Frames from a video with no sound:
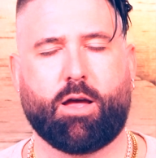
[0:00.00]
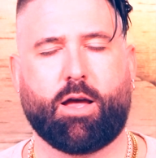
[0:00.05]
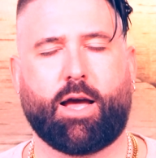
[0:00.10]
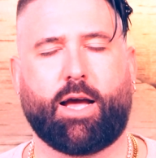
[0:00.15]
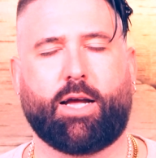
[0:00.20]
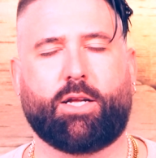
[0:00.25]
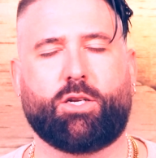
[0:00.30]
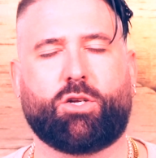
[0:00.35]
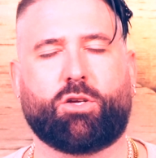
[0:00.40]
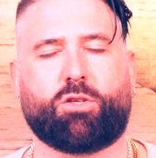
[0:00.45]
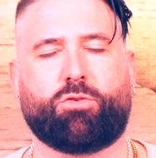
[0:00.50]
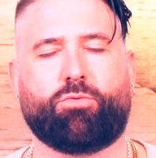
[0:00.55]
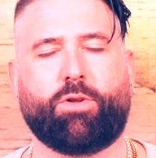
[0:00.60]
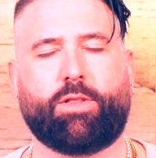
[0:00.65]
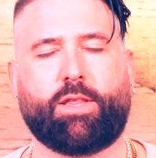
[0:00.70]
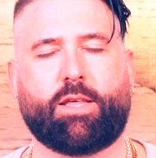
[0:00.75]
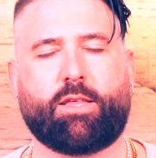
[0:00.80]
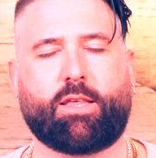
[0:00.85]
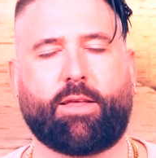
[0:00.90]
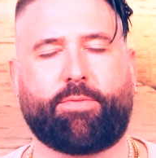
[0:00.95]
And just
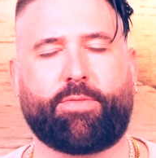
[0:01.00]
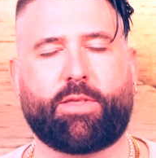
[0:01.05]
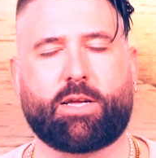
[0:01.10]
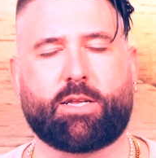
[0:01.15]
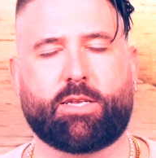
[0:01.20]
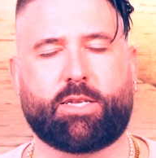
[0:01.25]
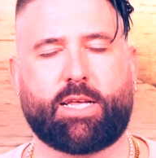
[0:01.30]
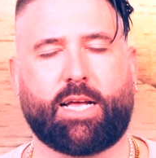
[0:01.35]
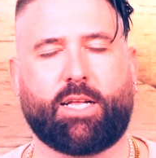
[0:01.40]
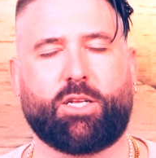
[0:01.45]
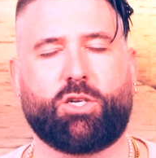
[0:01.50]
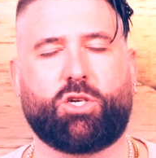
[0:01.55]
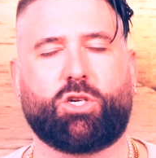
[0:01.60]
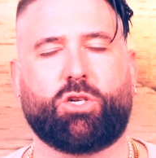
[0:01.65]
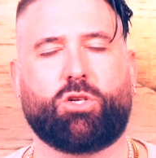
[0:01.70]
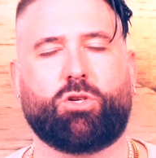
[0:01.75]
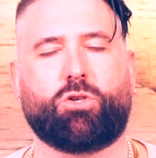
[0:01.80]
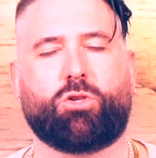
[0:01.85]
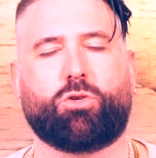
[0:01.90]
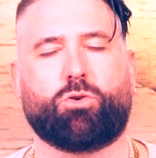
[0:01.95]
really set the
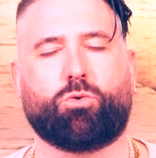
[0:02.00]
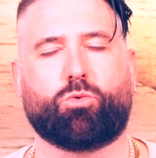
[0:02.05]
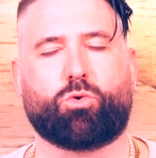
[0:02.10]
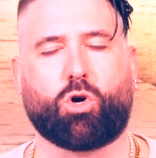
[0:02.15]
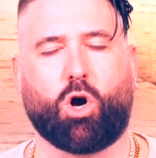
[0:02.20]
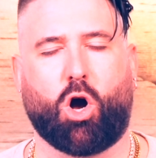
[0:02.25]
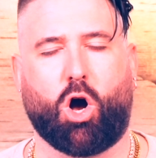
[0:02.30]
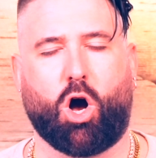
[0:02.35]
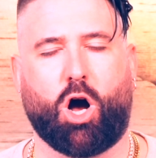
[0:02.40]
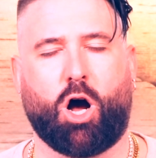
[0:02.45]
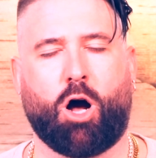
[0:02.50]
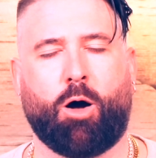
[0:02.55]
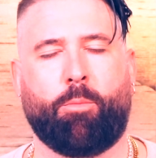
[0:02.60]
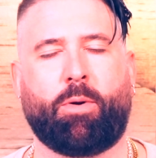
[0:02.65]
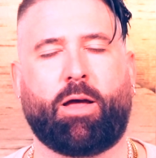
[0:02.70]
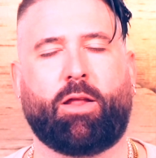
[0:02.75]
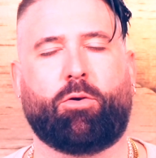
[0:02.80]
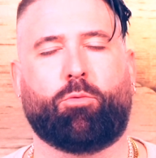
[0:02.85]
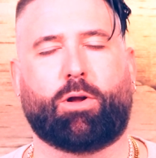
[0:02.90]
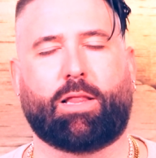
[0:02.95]
intention to calm
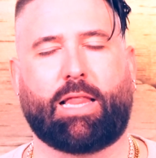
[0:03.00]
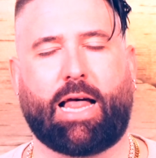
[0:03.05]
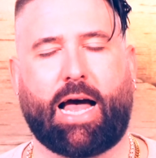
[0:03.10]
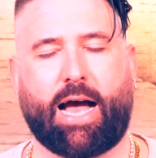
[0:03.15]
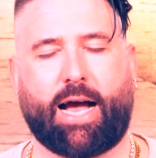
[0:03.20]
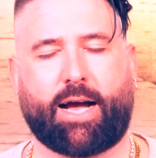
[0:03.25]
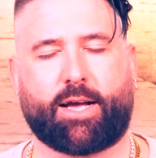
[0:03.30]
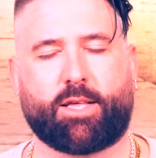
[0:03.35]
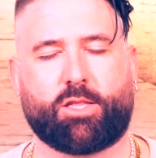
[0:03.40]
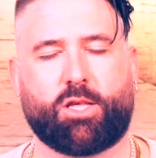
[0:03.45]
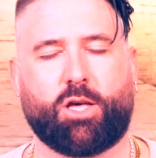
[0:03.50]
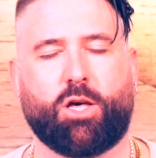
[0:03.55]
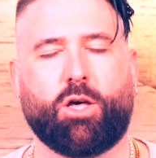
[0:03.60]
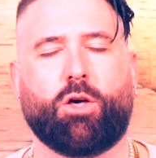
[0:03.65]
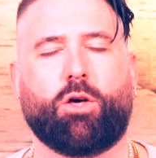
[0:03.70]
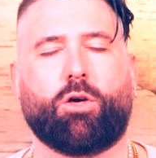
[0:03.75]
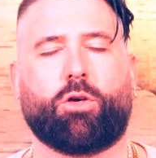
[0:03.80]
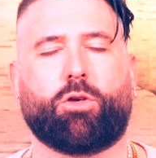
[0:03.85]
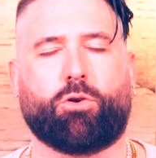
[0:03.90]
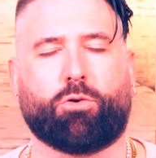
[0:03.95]
and relax
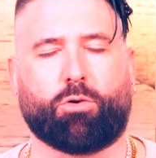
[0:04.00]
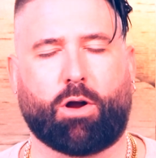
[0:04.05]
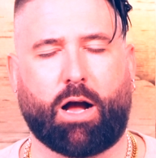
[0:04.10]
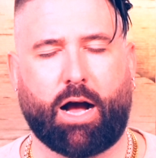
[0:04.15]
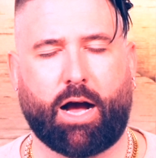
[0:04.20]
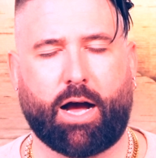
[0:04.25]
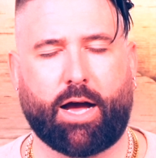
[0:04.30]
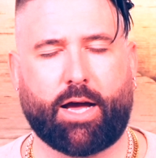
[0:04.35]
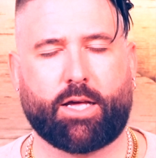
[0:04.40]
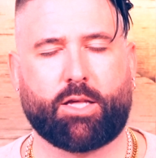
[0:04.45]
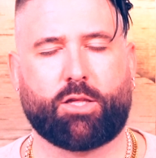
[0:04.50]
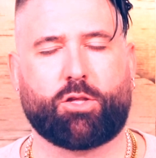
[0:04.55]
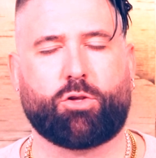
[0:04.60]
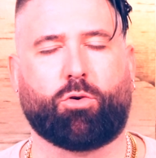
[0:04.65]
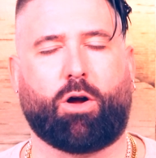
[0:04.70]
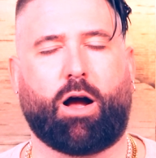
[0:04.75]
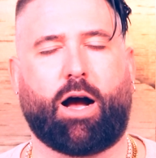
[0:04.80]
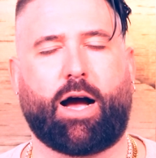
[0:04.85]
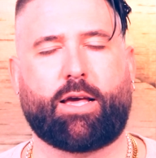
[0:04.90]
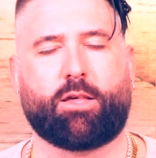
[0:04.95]
your eyes,
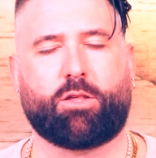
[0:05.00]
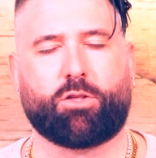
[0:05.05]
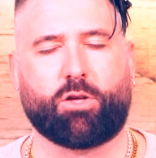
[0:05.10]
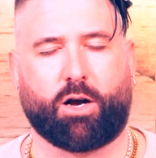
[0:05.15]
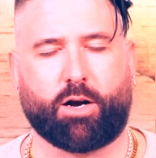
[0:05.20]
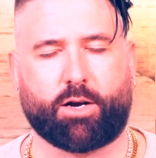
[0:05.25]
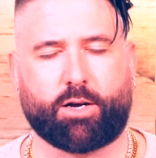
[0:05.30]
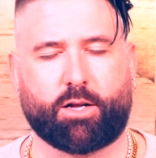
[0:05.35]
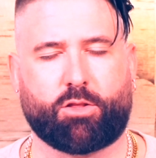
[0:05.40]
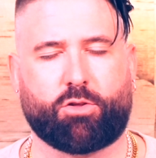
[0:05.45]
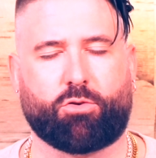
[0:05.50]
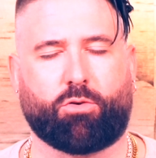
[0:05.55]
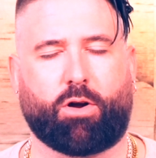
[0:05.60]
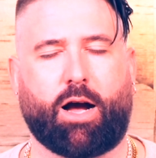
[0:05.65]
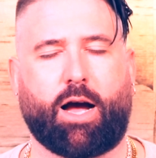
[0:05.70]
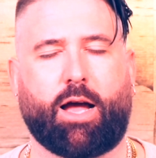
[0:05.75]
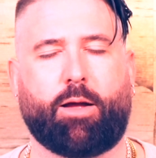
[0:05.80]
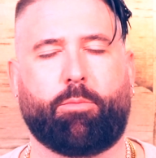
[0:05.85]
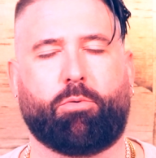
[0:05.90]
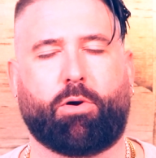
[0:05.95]
your eye sockets, your
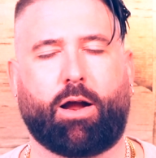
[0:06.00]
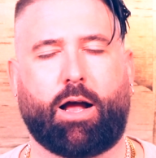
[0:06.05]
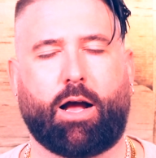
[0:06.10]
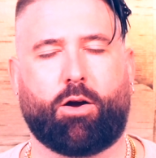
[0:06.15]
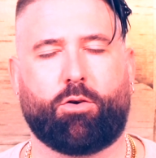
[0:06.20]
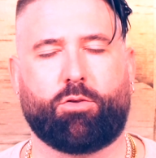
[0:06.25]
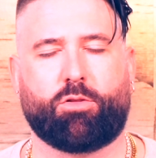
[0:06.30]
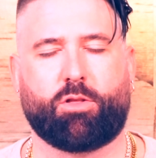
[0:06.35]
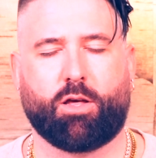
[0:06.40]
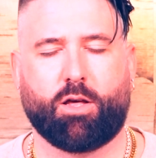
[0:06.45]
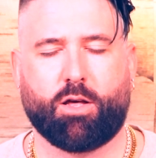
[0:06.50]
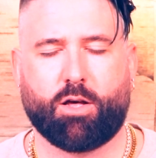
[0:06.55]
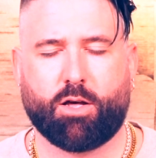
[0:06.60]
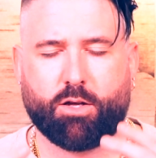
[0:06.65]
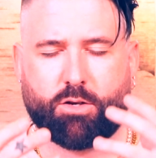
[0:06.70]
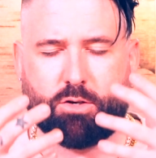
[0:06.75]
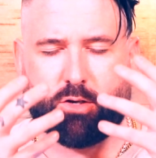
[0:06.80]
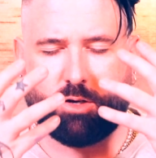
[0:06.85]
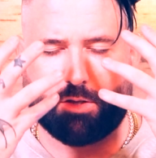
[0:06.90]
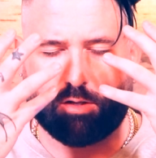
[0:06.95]
eyebrows.
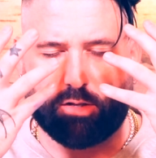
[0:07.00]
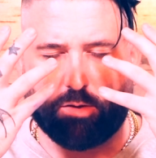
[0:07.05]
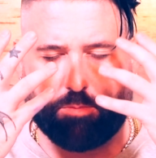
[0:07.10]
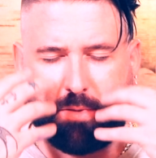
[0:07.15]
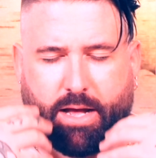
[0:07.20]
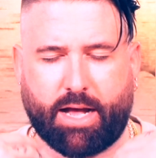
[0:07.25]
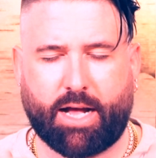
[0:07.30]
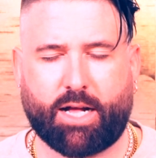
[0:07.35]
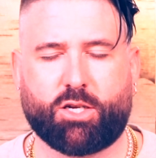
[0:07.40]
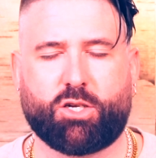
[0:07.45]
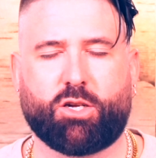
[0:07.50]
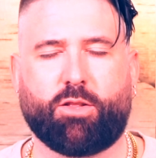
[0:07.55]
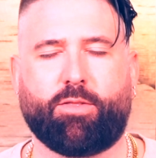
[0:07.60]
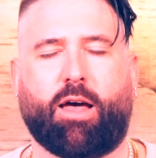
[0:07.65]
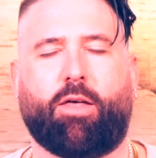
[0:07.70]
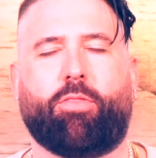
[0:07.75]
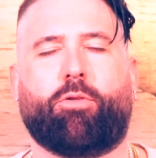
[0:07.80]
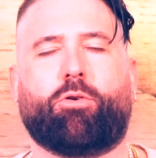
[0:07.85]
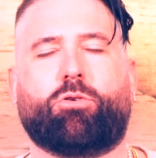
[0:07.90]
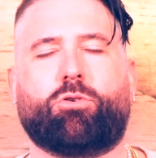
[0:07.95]
Just imagine
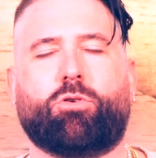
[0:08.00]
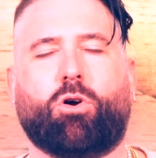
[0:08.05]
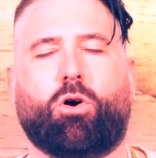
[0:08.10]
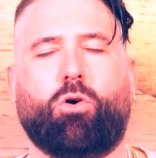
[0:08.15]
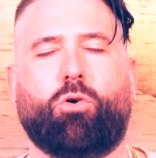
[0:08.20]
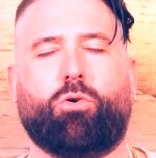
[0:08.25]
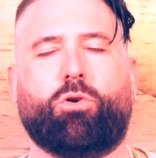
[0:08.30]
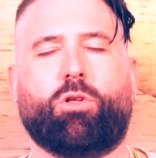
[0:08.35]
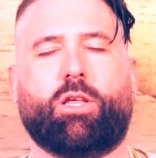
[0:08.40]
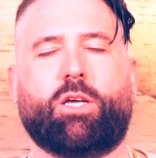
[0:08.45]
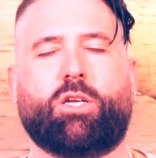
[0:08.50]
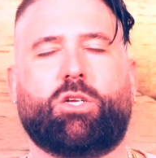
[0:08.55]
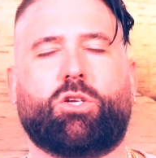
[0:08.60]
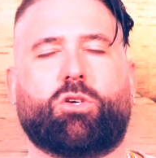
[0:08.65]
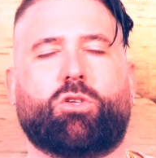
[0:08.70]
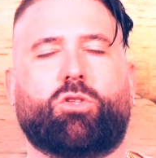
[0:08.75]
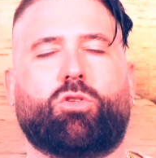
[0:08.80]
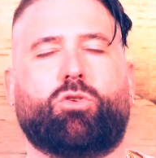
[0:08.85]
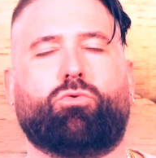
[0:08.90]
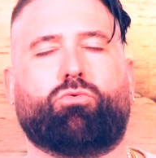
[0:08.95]
that they're totally
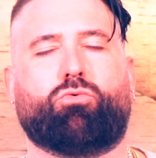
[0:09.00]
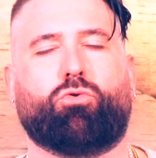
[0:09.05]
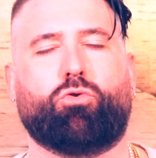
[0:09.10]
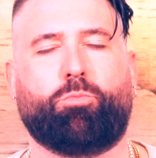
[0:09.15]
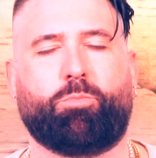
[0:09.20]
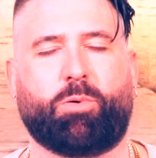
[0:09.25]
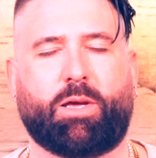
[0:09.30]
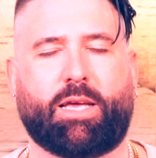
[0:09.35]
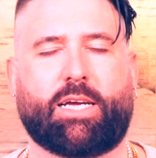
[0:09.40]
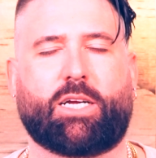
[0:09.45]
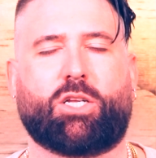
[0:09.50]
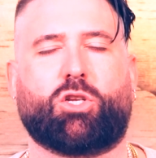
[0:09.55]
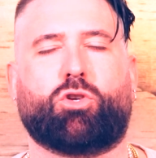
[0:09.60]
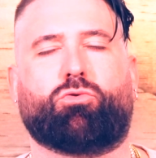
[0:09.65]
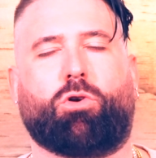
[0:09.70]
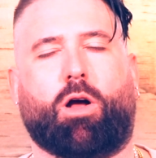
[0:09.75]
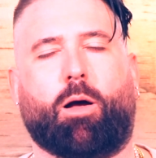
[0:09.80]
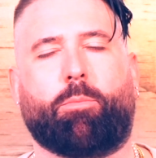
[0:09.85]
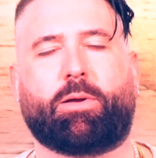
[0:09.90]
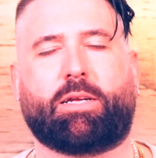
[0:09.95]
just drooping and
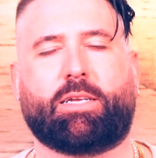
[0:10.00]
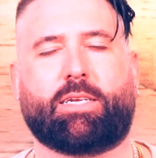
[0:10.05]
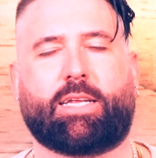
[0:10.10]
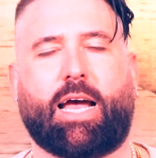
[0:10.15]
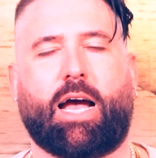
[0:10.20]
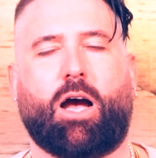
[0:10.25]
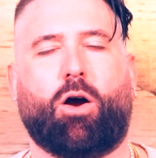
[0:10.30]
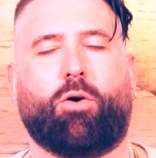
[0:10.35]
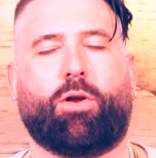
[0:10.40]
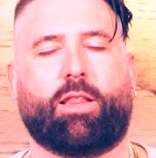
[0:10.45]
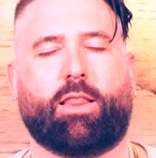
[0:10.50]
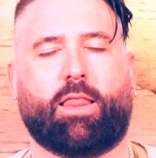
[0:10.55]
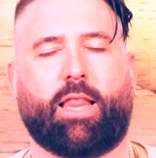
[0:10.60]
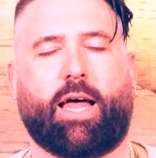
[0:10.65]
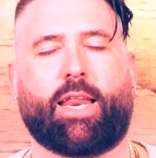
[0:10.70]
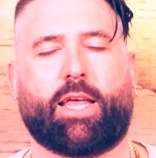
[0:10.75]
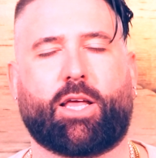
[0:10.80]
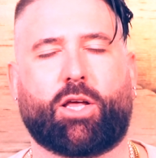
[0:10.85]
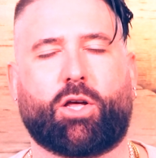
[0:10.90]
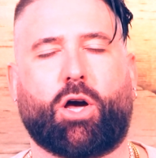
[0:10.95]
dropping down and
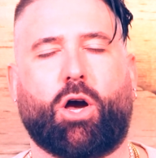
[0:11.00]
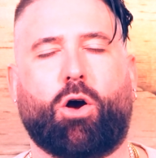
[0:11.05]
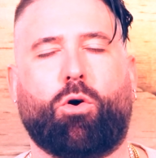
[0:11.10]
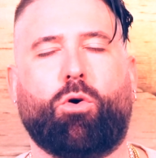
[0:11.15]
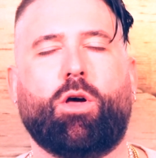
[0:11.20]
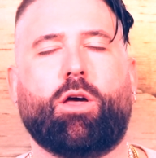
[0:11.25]
letting go.